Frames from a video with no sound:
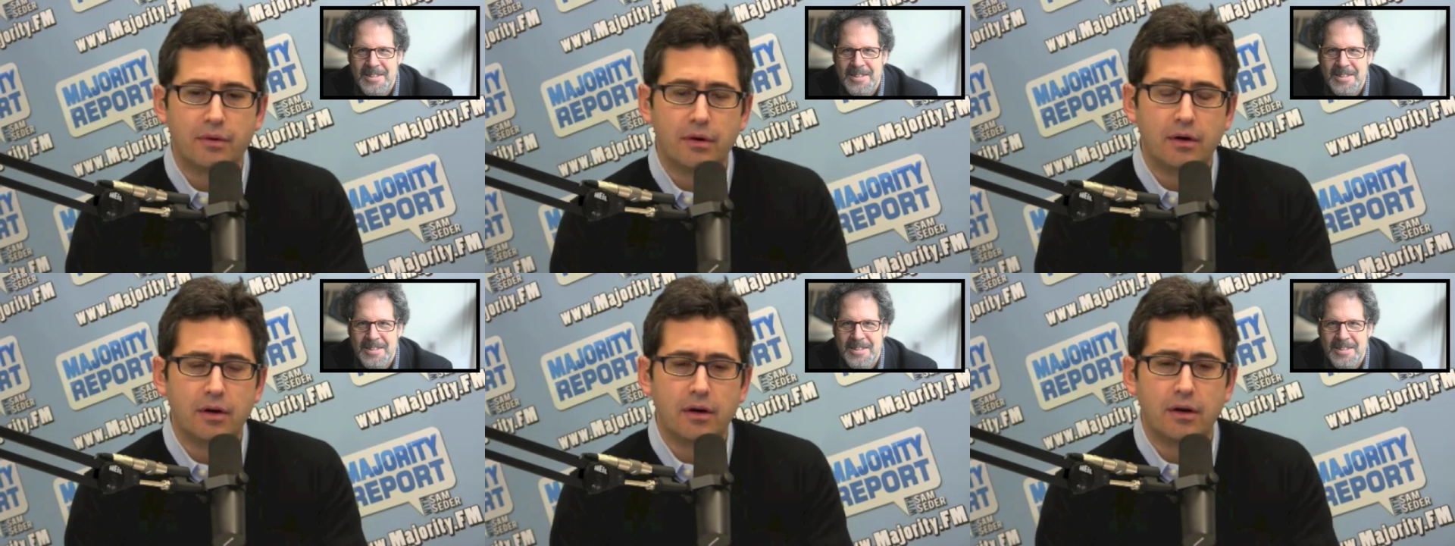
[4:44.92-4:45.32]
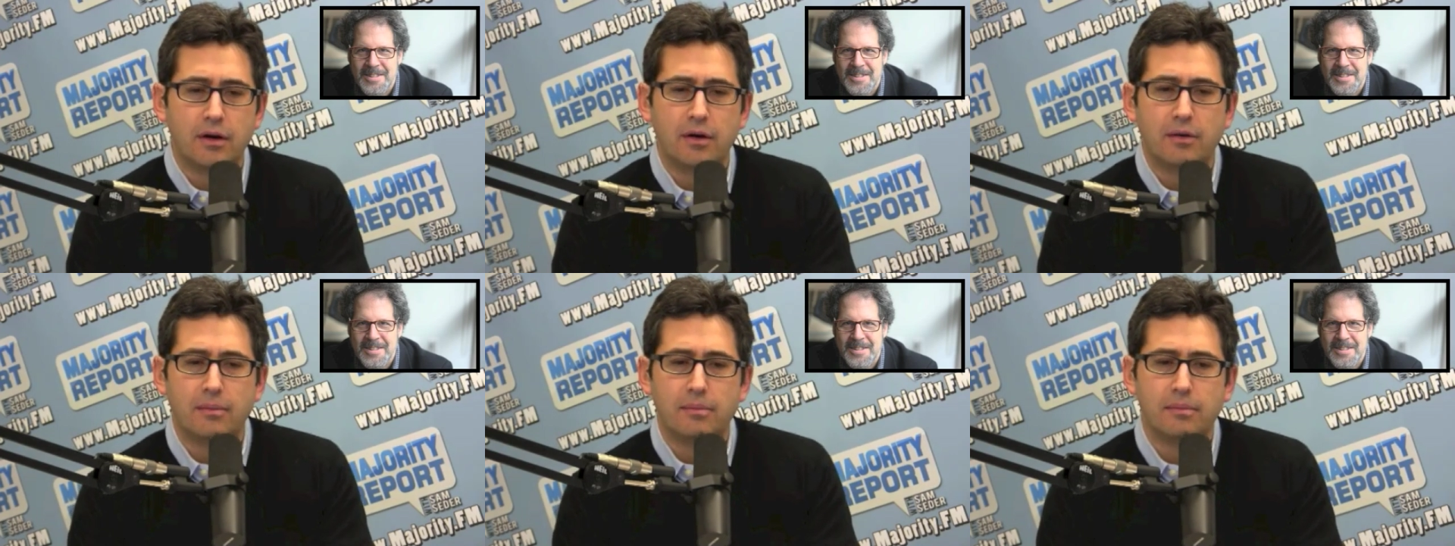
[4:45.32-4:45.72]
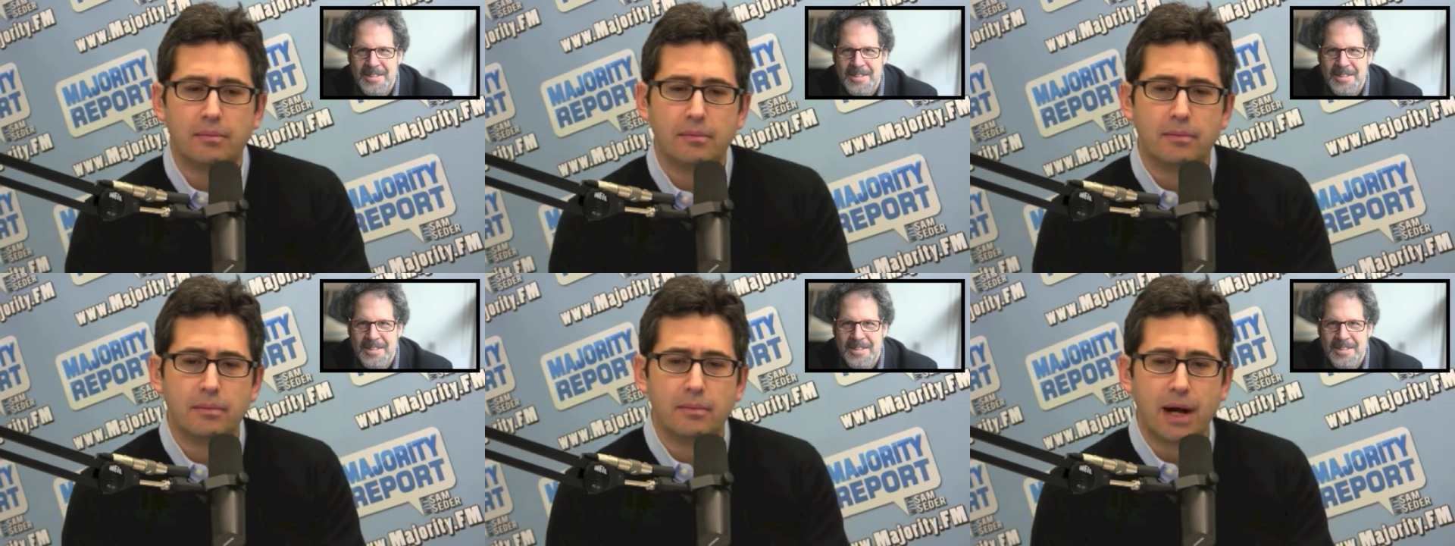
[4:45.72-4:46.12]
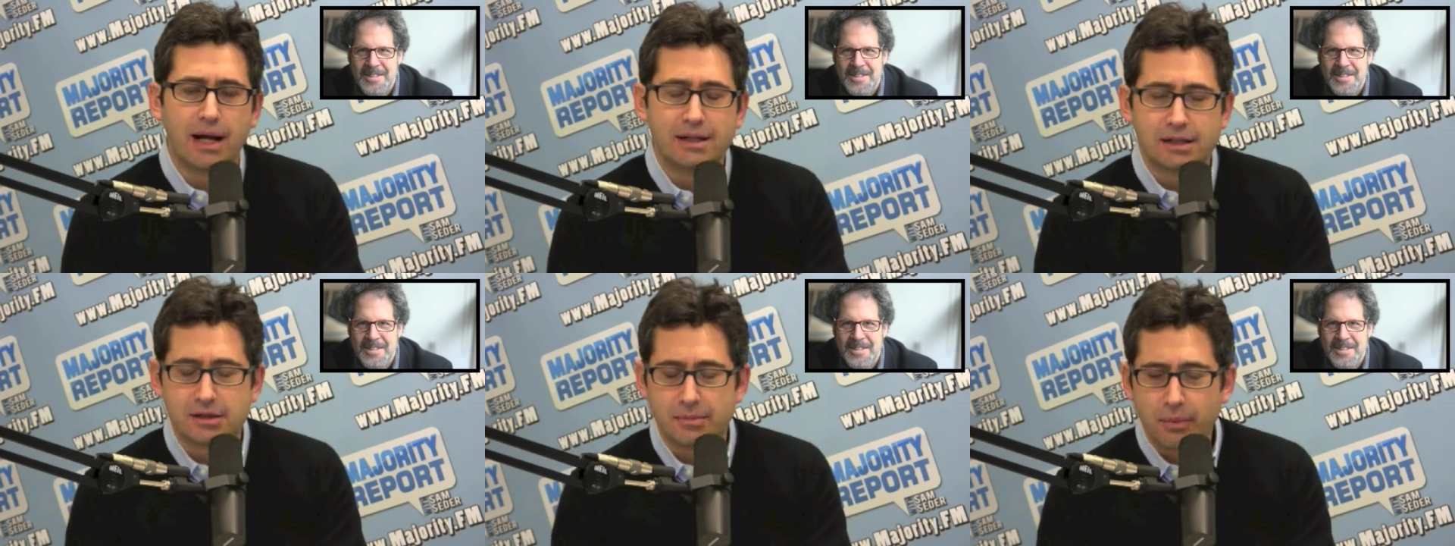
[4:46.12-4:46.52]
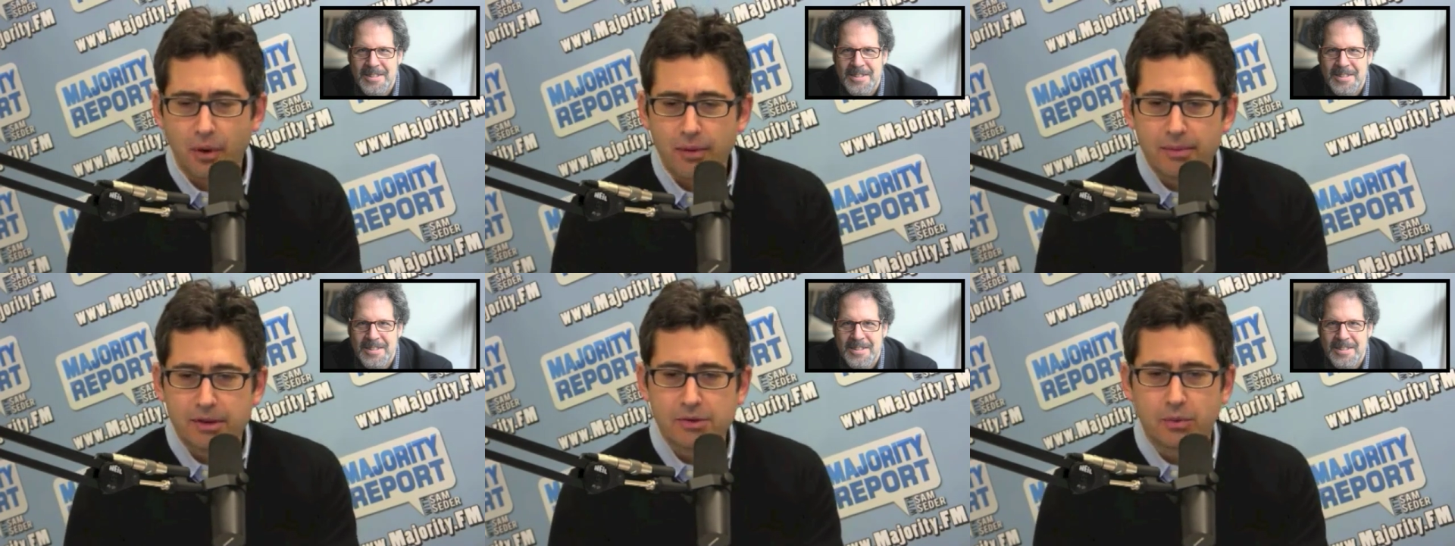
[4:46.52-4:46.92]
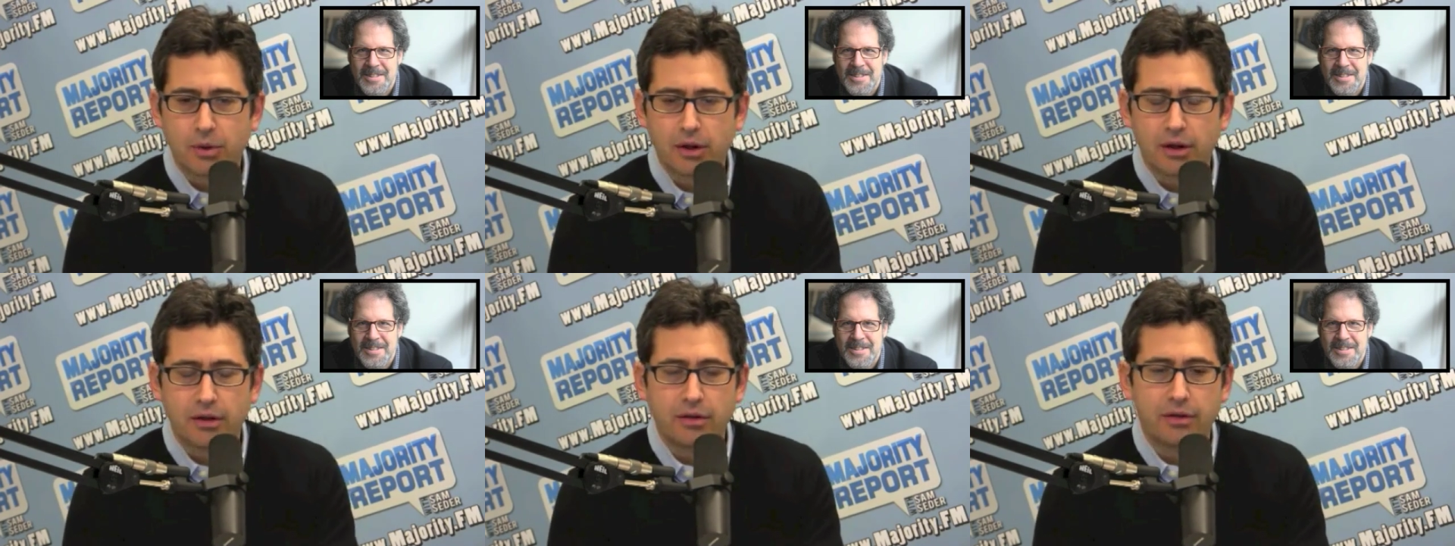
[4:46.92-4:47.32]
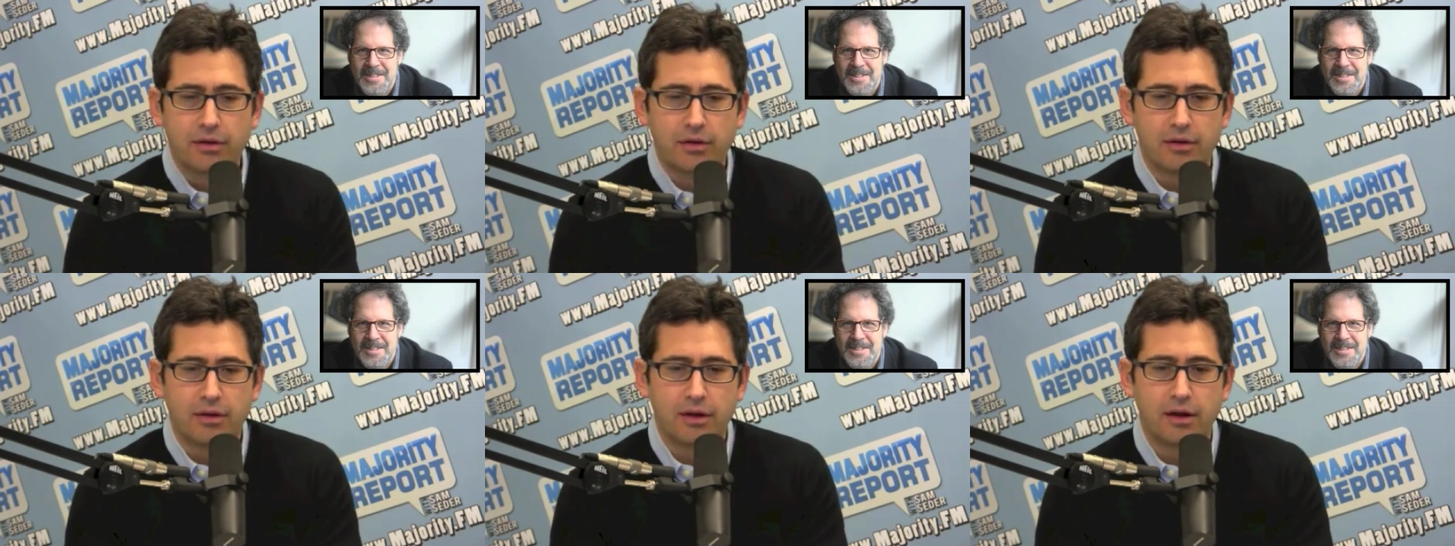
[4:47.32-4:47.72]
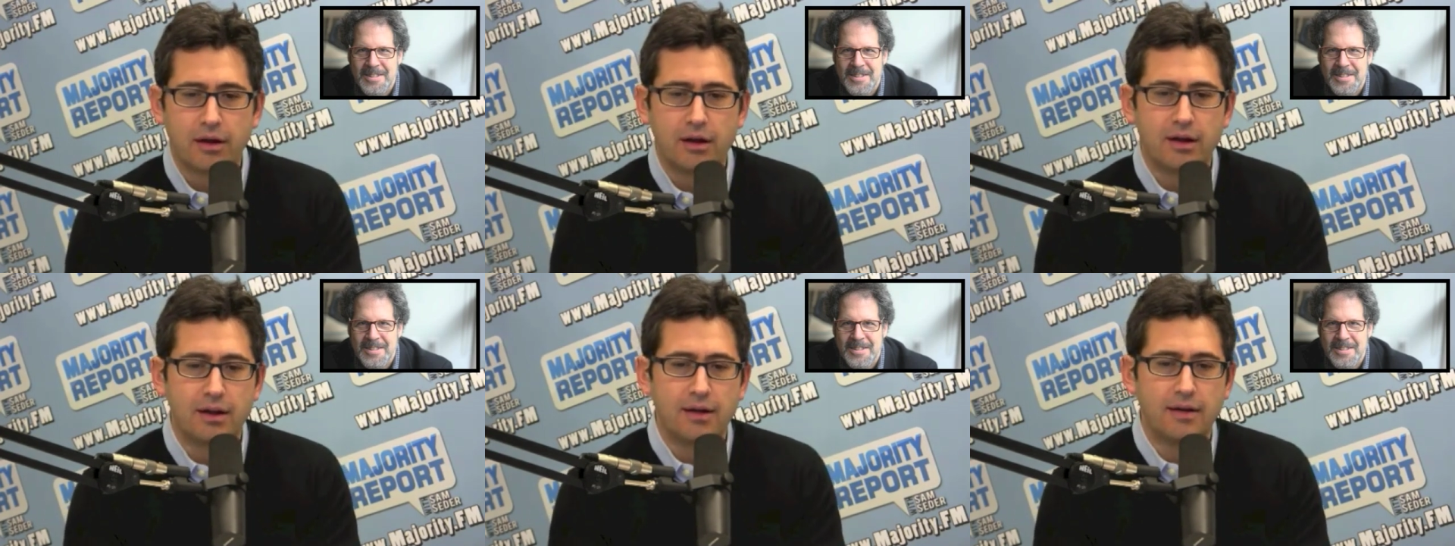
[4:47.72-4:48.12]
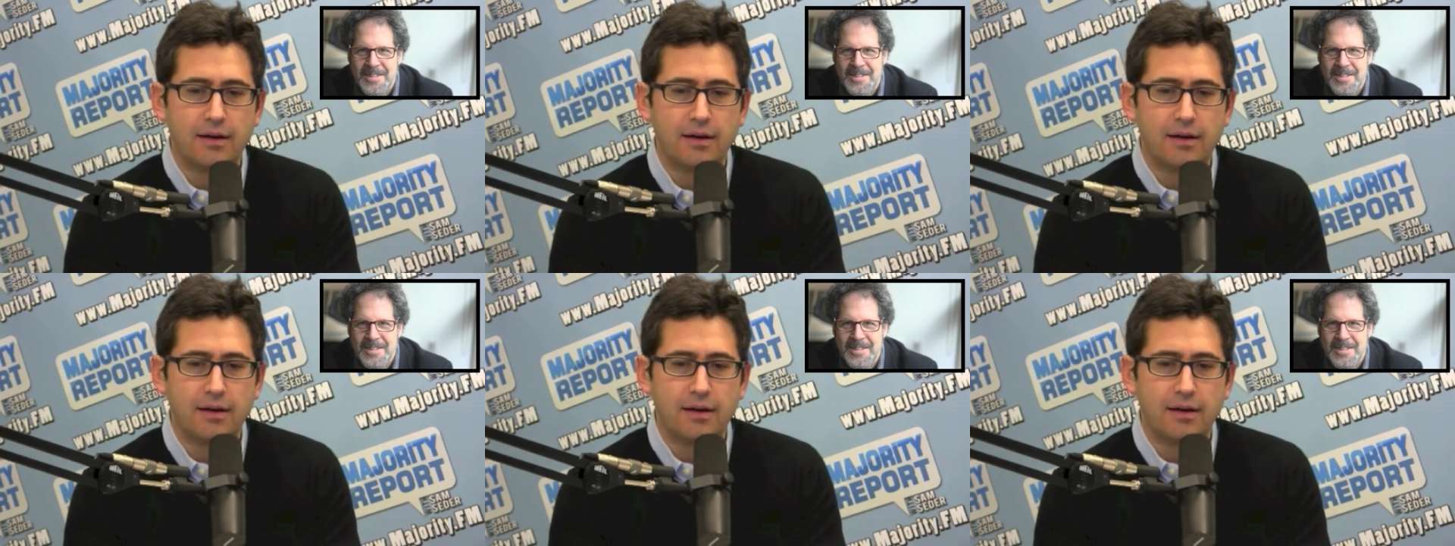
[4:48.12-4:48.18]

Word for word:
Speaker 1: uh, my disappointments with the